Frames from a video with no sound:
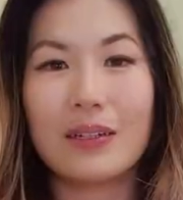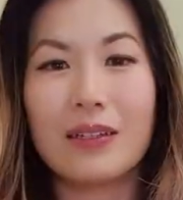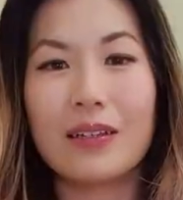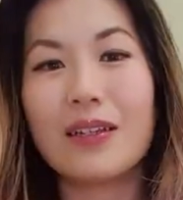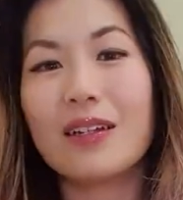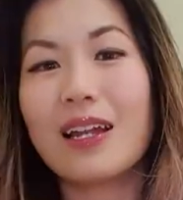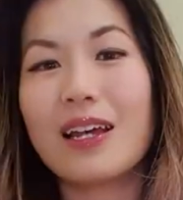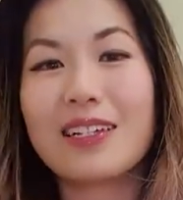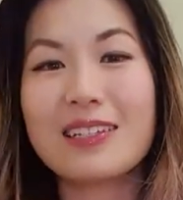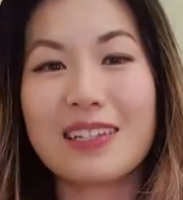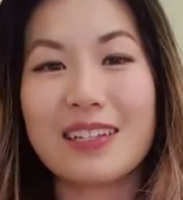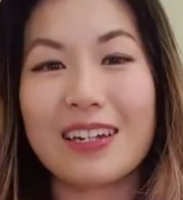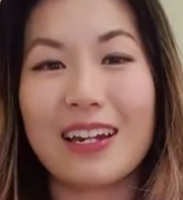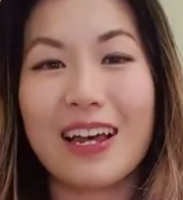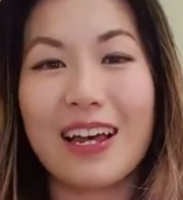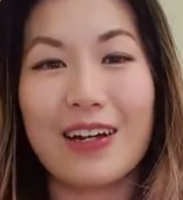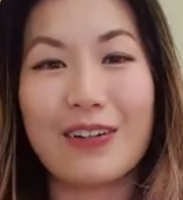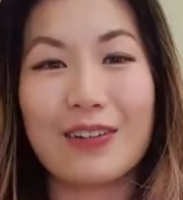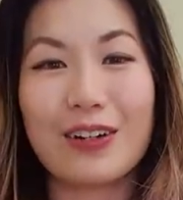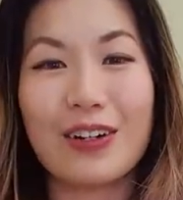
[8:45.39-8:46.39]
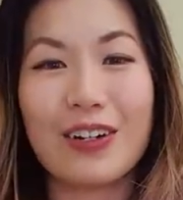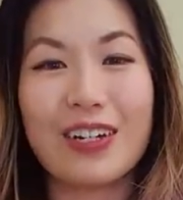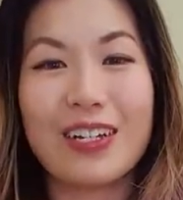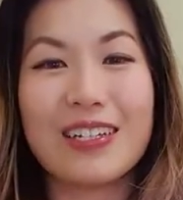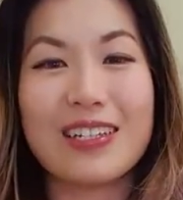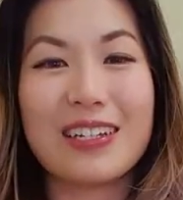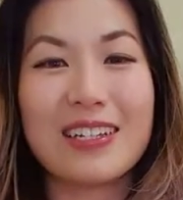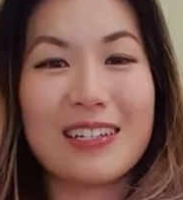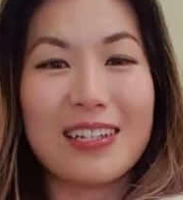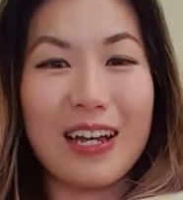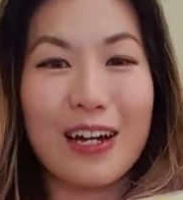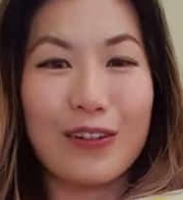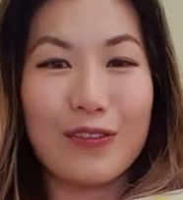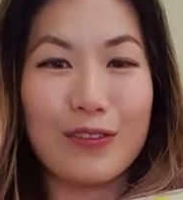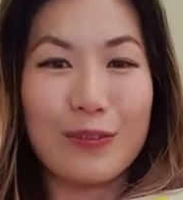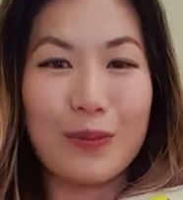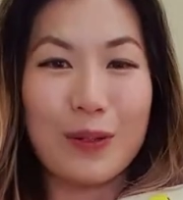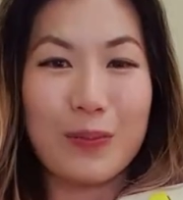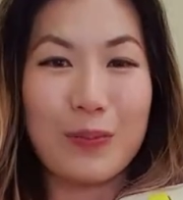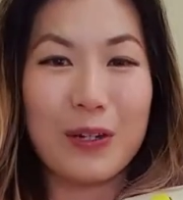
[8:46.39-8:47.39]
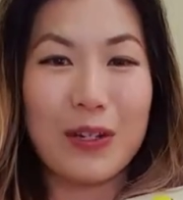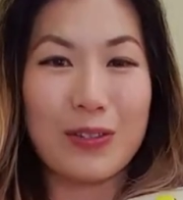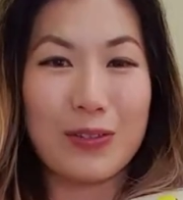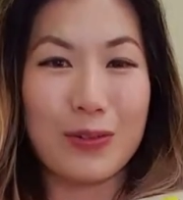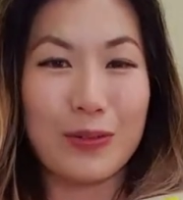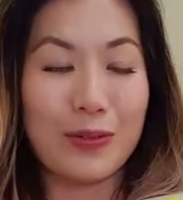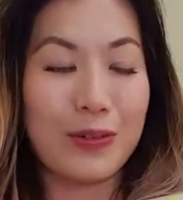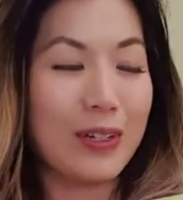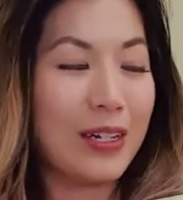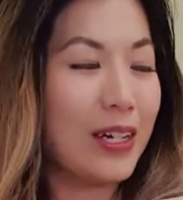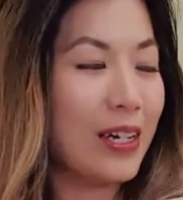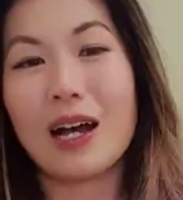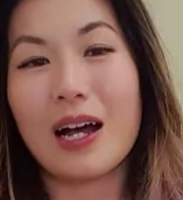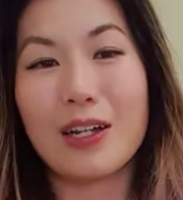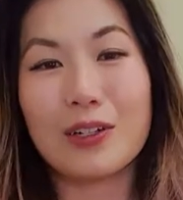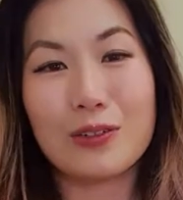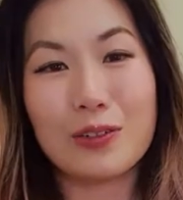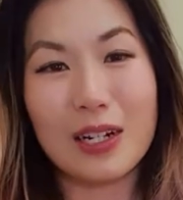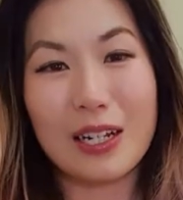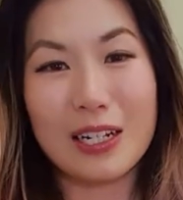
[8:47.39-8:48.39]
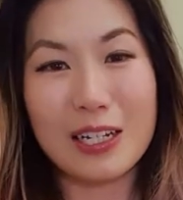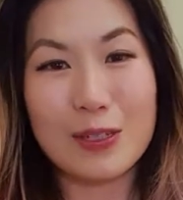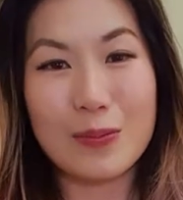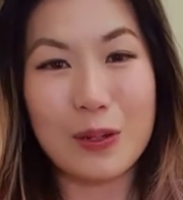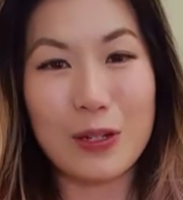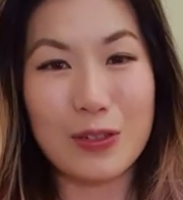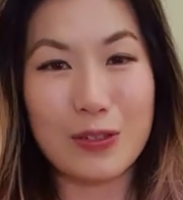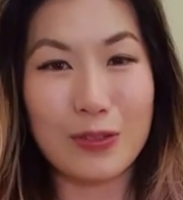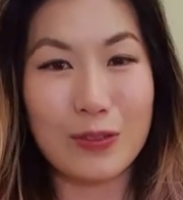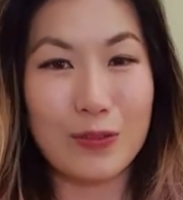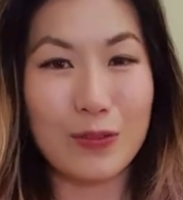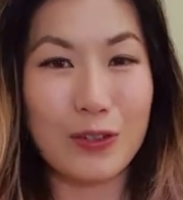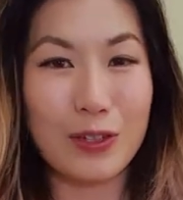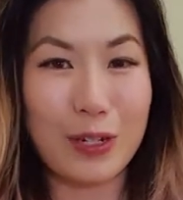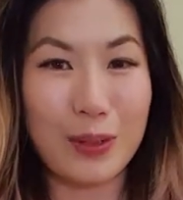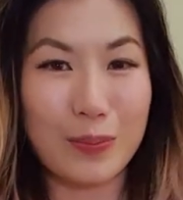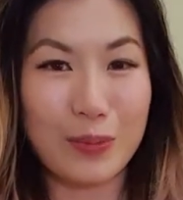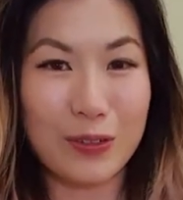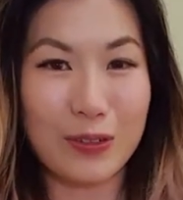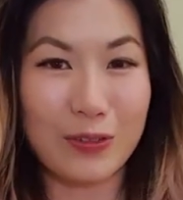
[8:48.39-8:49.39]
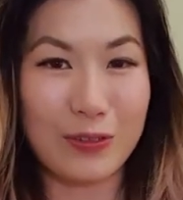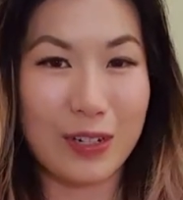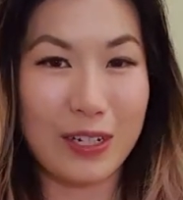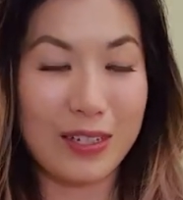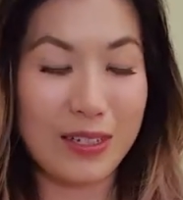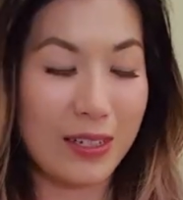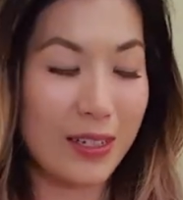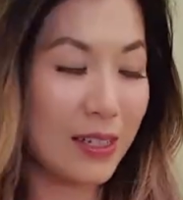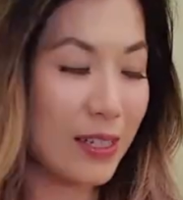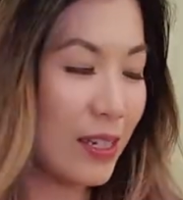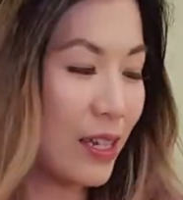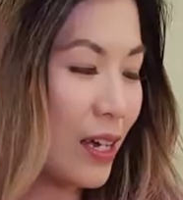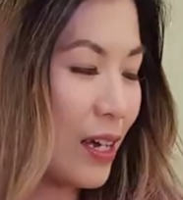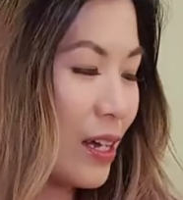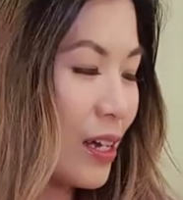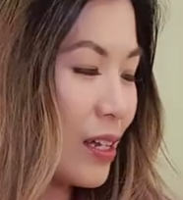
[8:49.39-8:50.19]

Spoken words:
The next thing that I've got is this alphabet puzzle. I do like this puzzle for a number of reasons.